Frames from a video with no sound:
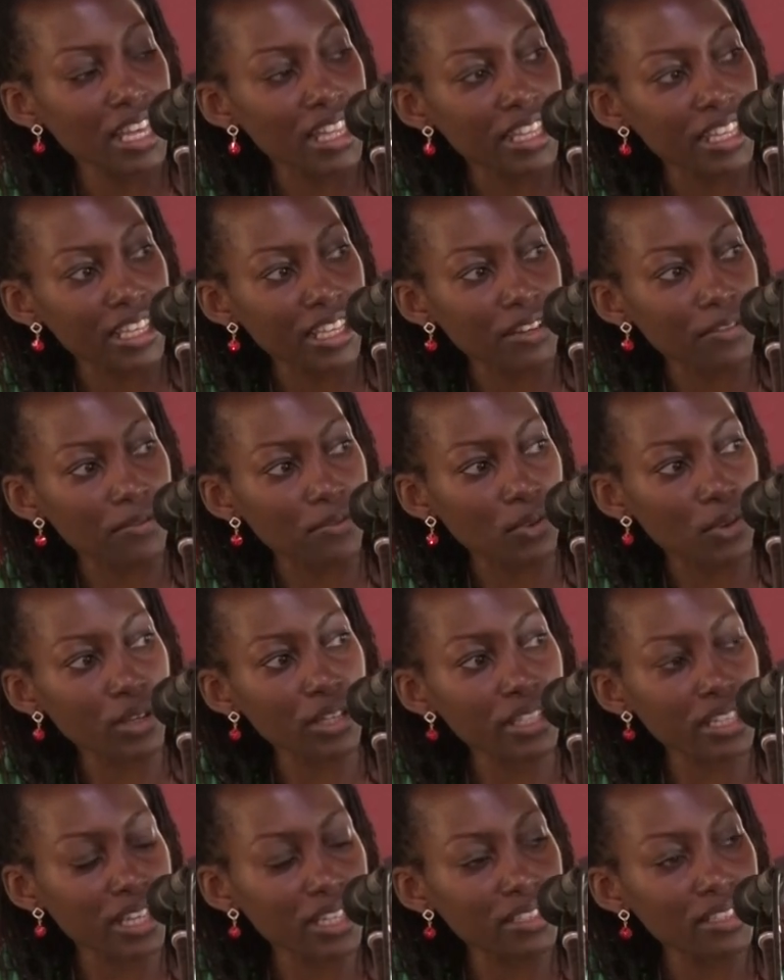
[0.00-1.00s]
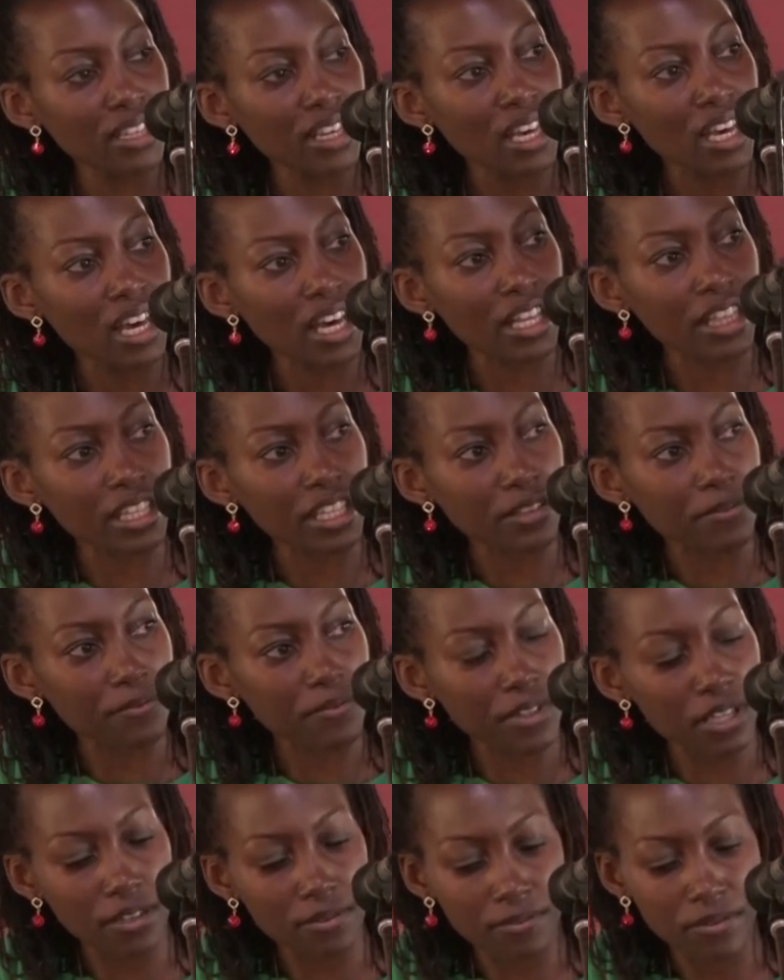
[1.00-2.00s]
the avoidant, and the
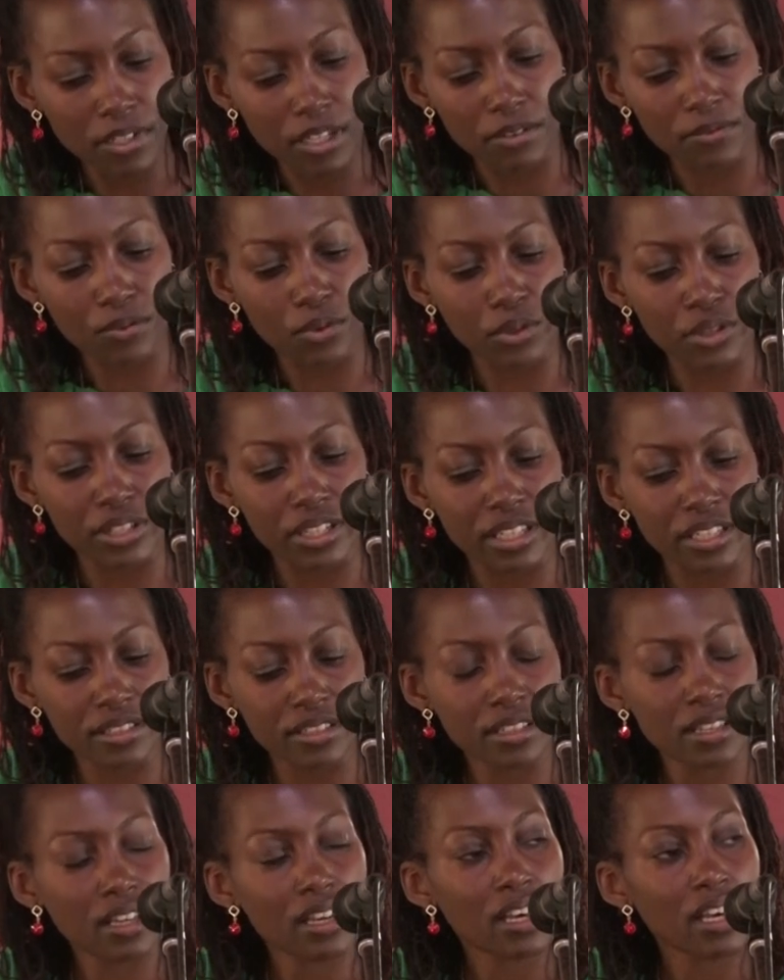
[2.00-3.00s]
fearful avoidant,